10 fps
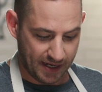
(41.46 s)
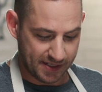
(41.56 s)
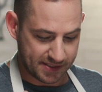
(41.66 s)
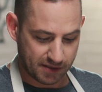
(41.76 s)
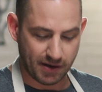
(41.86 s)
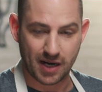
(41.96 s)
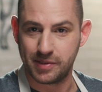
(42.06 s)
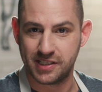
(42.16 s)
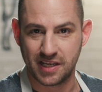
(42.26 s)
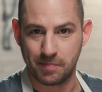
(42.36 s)
is
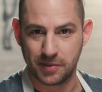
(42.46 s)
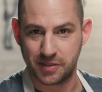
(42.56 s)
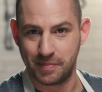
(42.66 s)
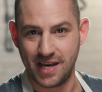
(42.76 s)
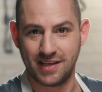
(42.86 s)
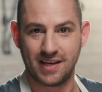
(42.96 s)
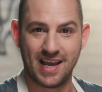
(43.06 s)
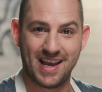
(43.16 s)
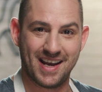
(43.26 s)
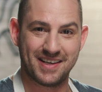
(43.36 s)
incredibly simple to make
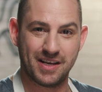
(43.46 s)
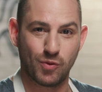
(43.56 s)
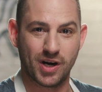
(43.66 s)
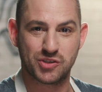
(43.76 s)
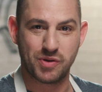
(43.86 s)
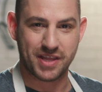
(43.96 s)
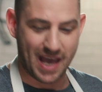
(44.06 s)
and it works with